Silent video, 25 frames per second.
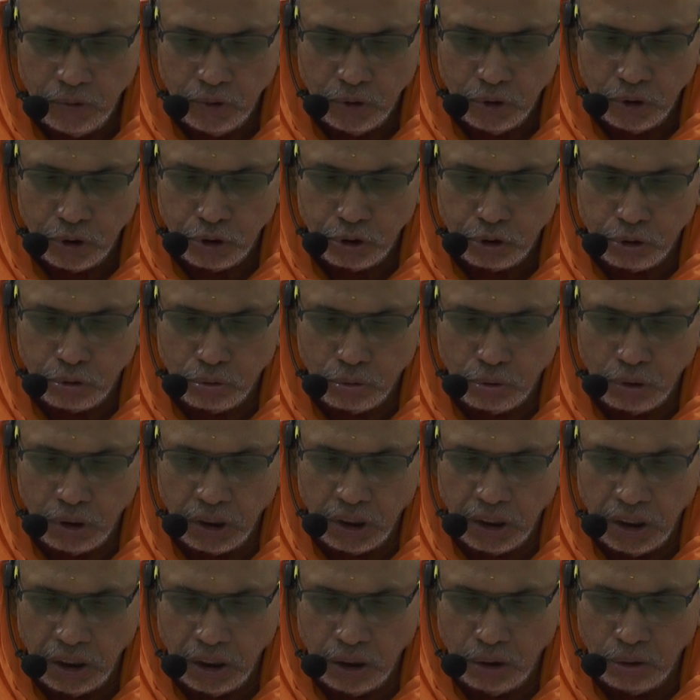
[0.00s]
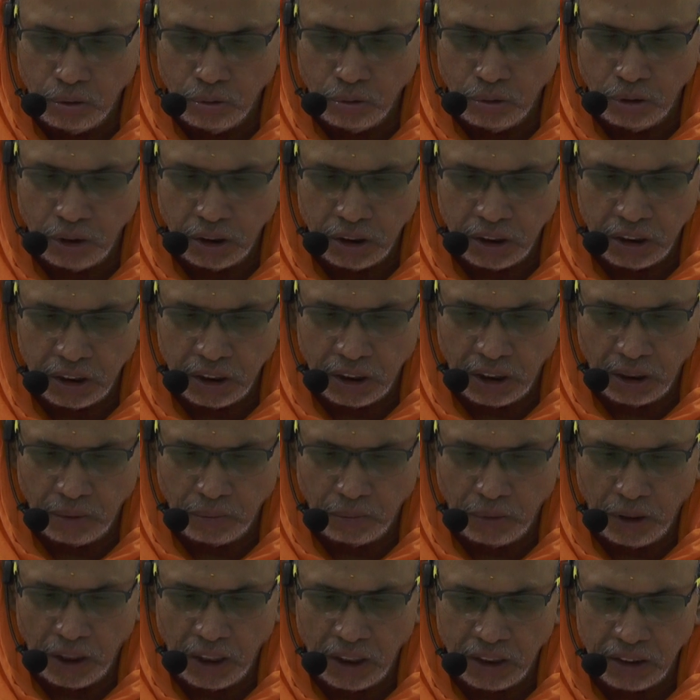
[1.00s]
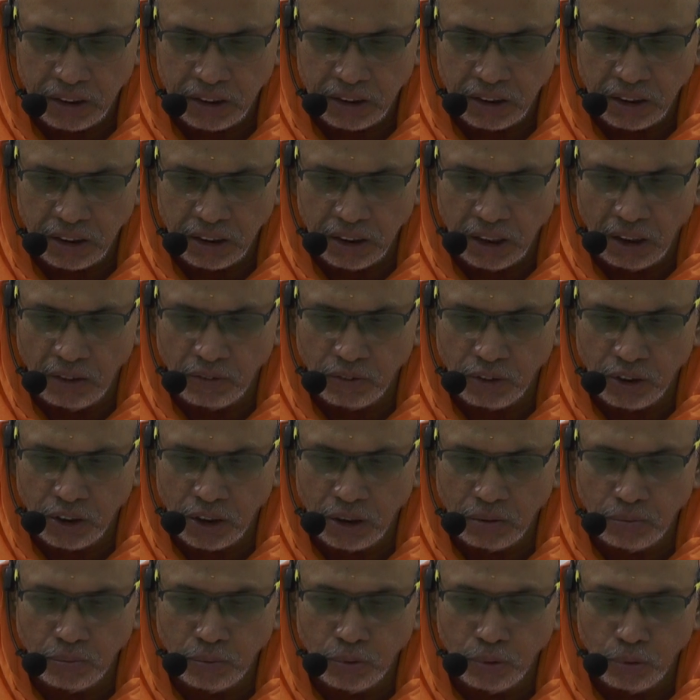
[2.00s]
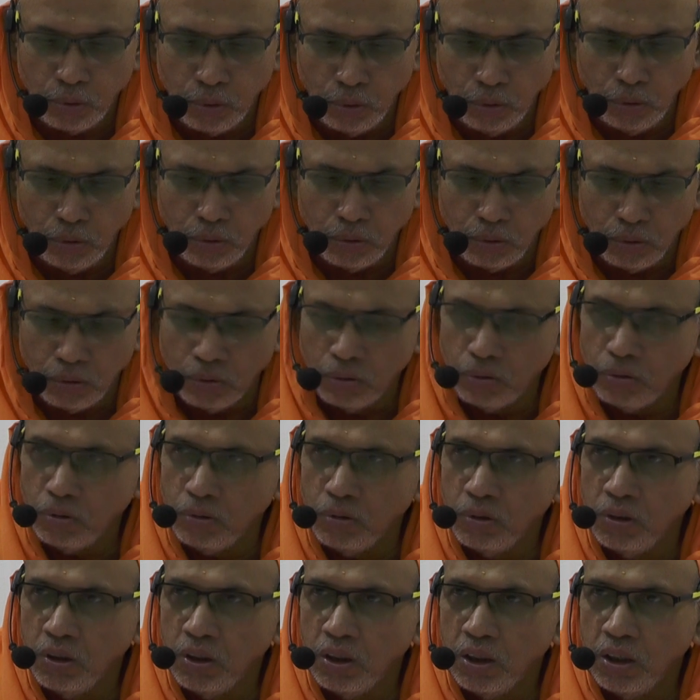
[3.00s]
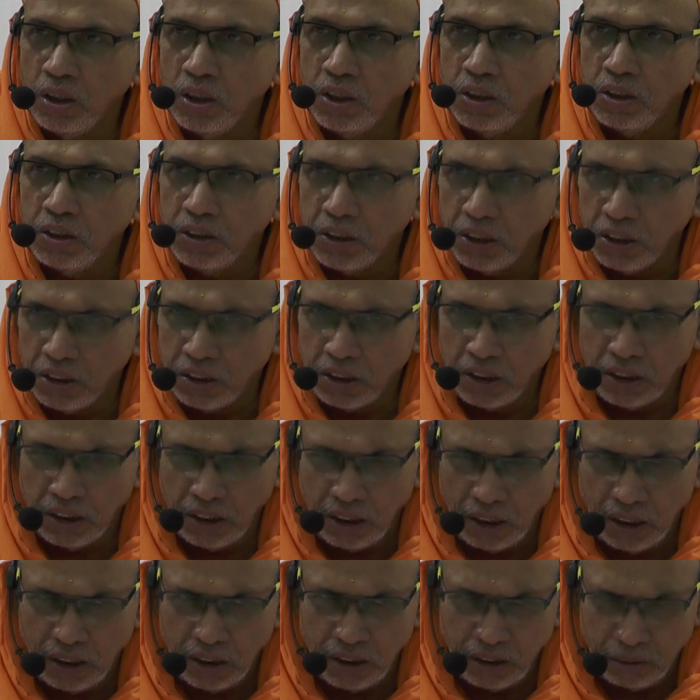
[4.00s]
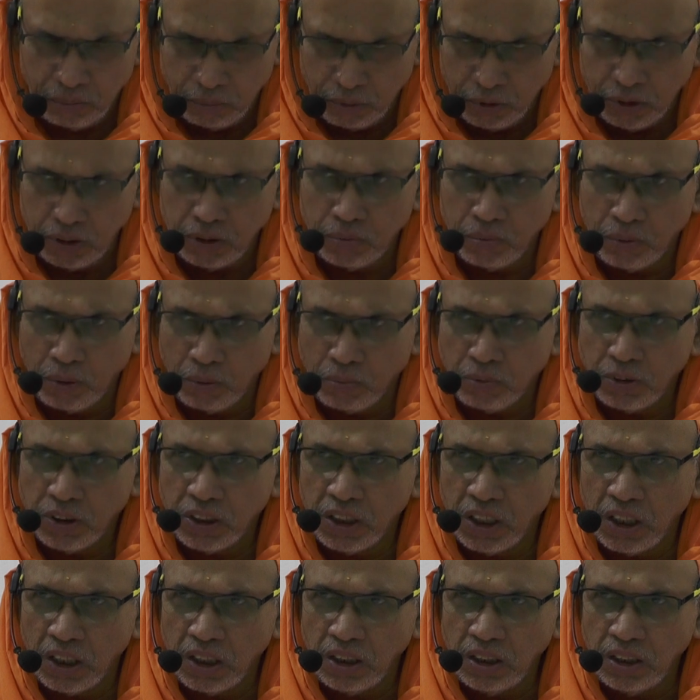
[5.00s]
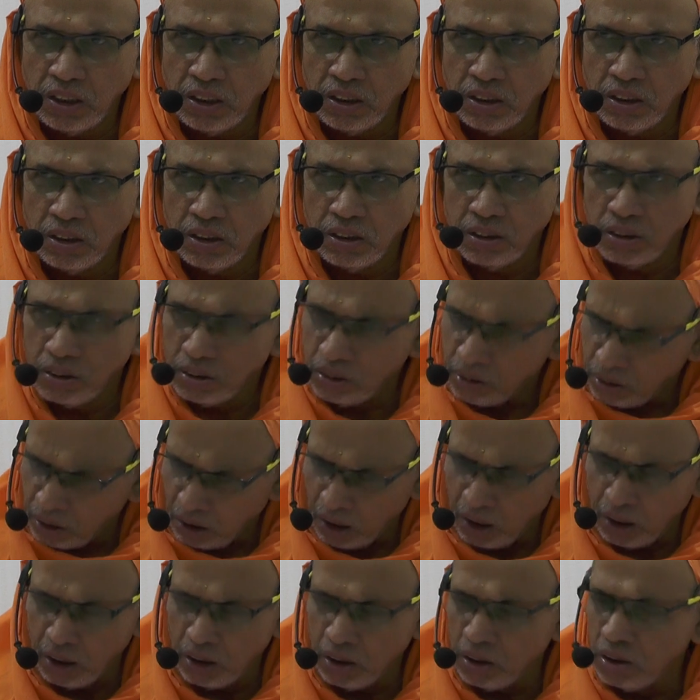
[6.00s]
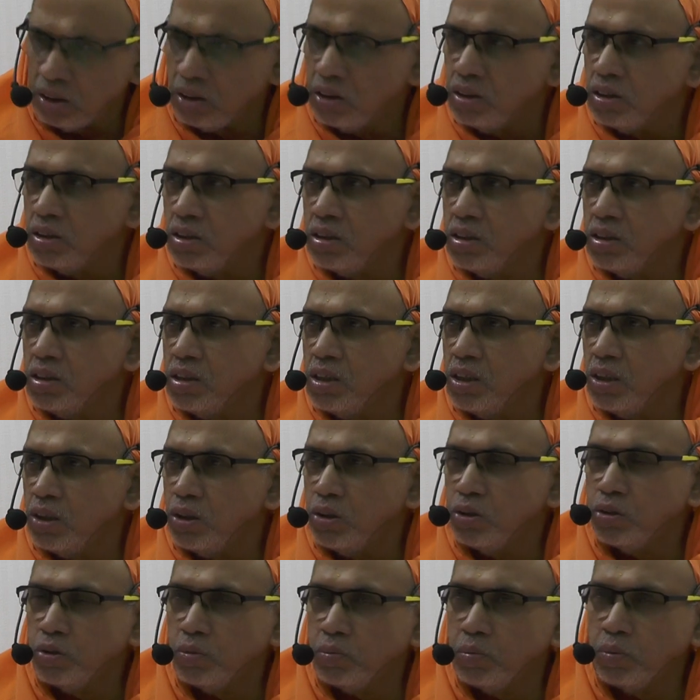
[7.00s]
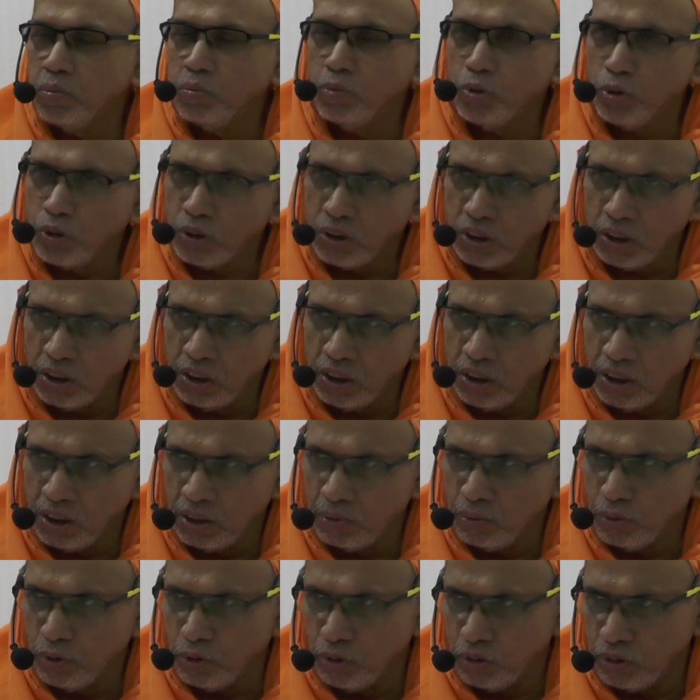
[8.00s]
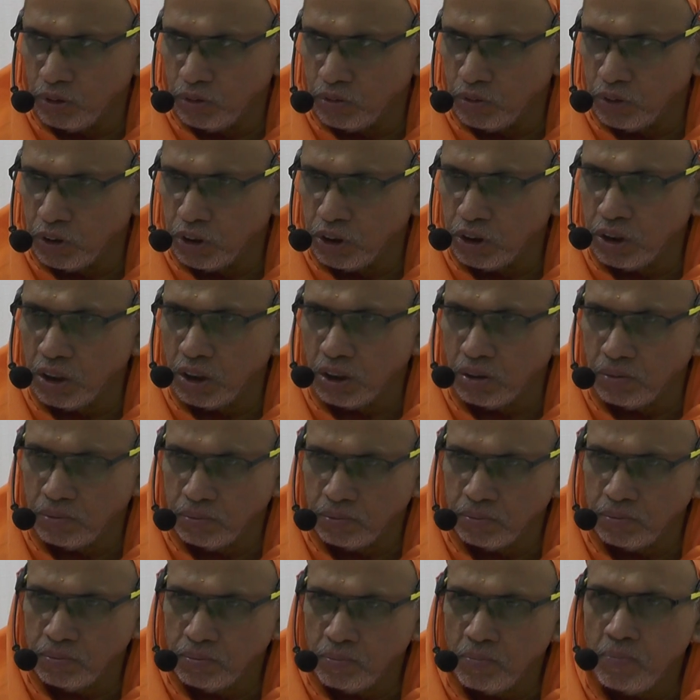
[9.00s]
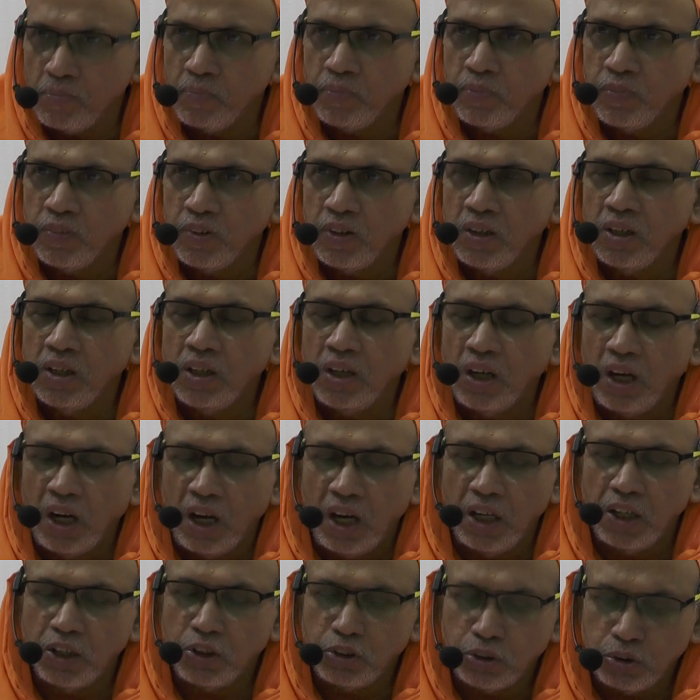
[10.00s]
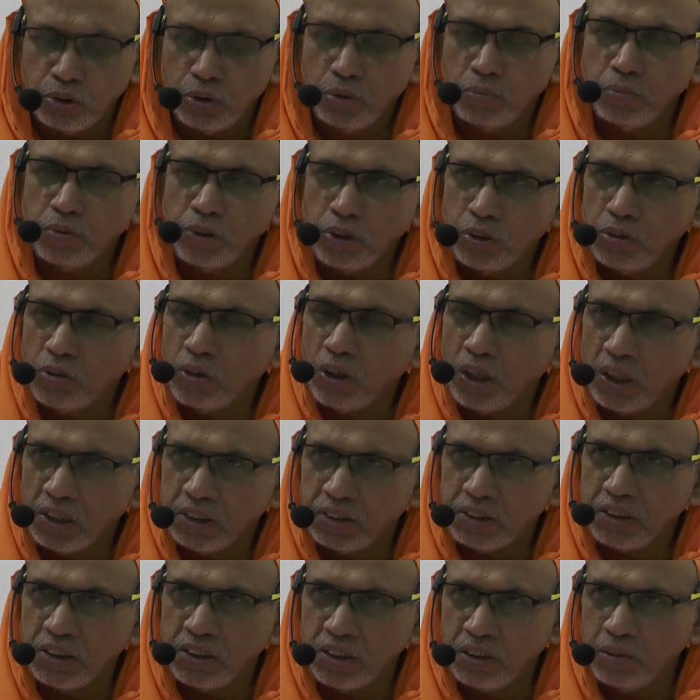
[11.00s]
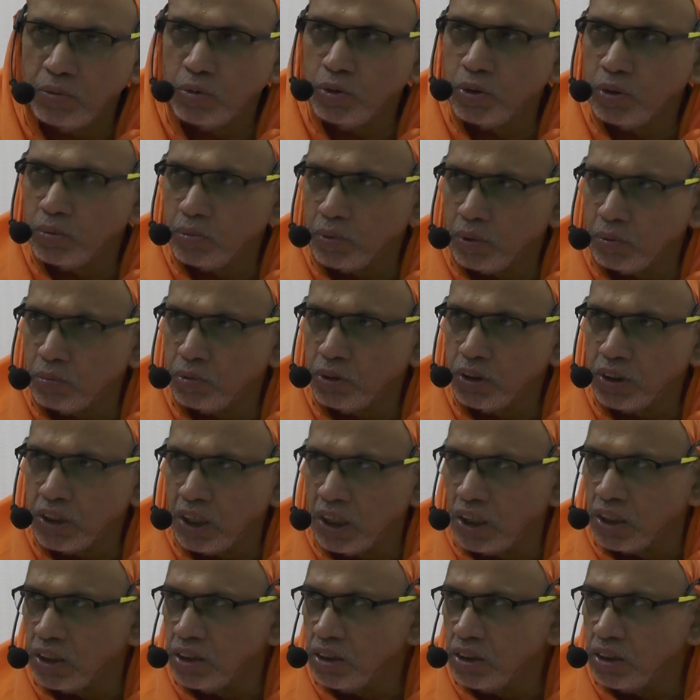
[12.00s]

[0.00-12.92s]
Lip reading: Should he do Nitya Karma like Sandhya Vandanam? Who? Chaitanya, that means brahmachari? Yeah. You should be more clear about the question. I assume that you are asking about a brahmachari.